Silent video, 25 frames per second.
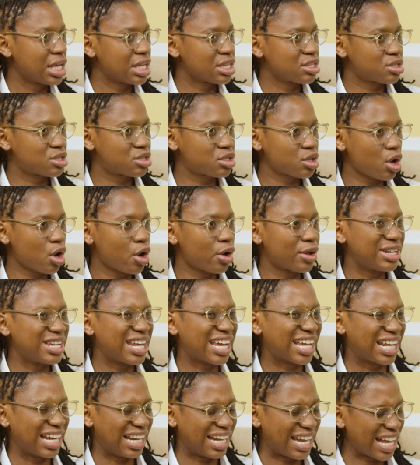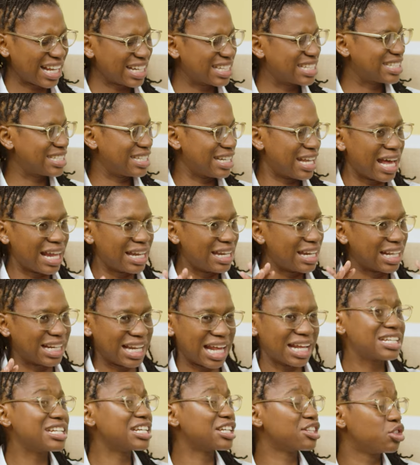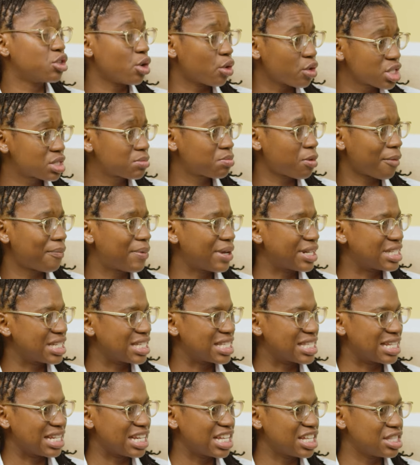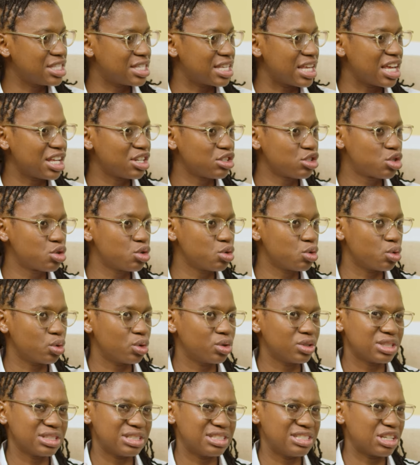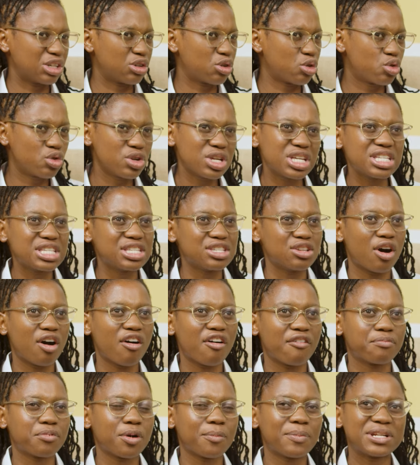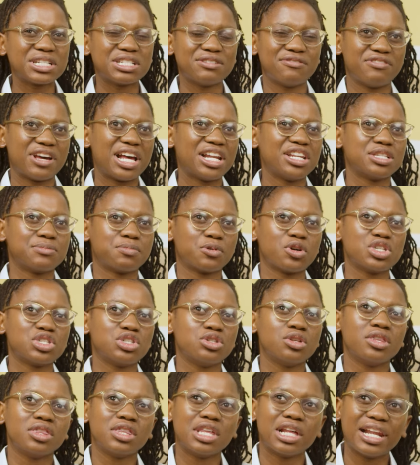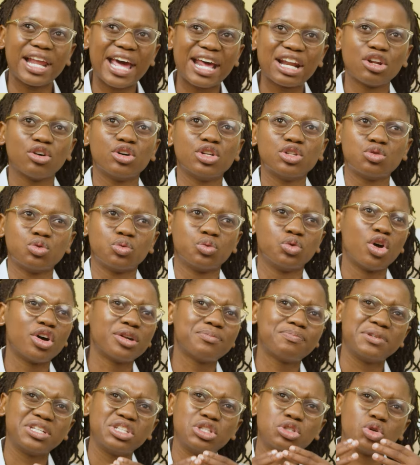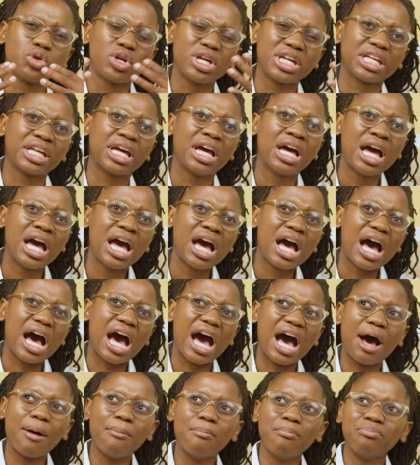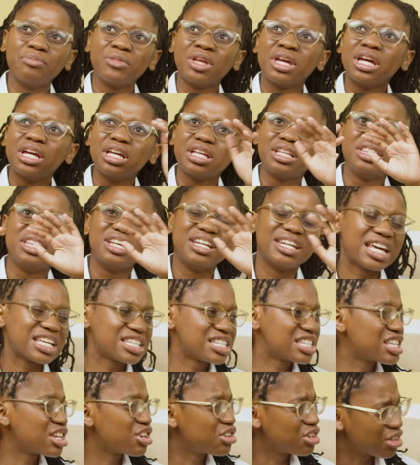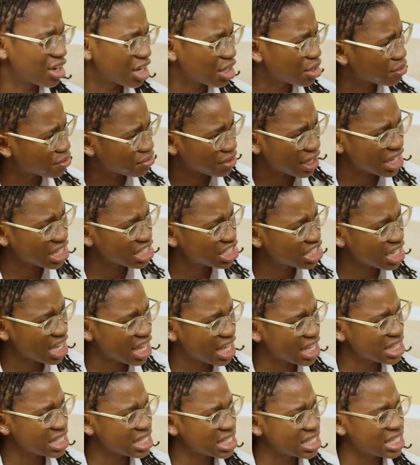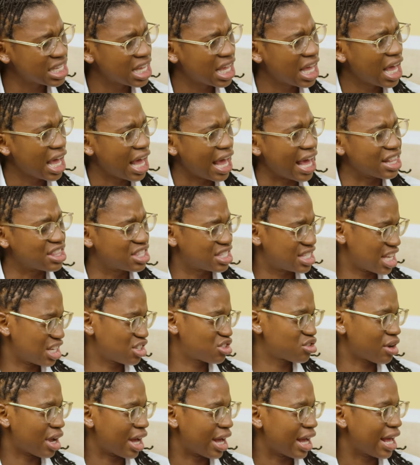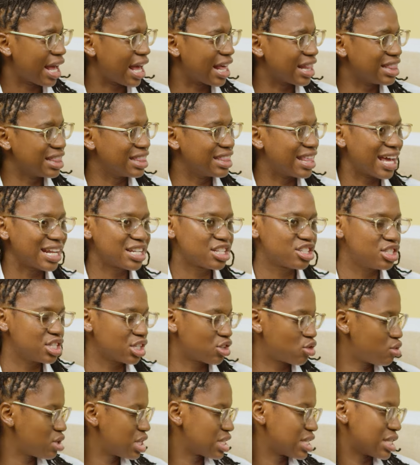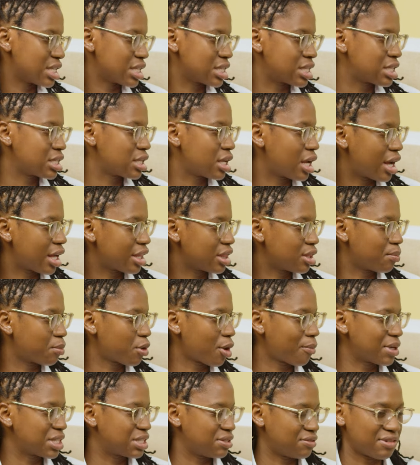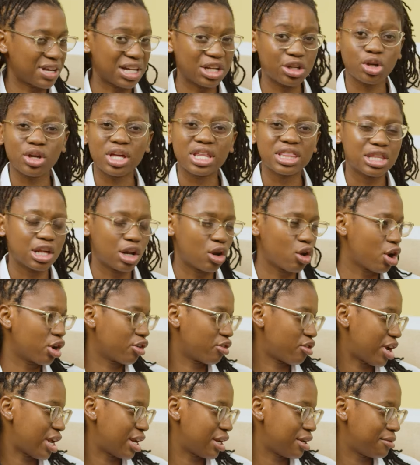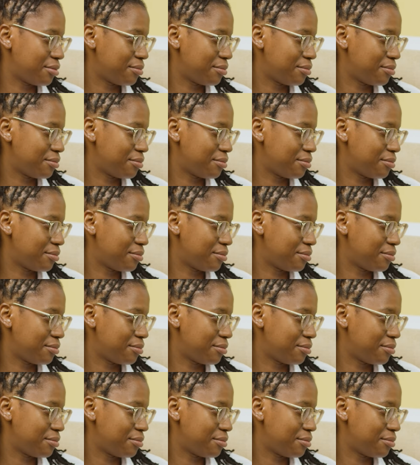So neglecting those properties leads into decrease of property values because the landlords will not be doing the necessary renovations, etc. And that decreases the property value in the long run.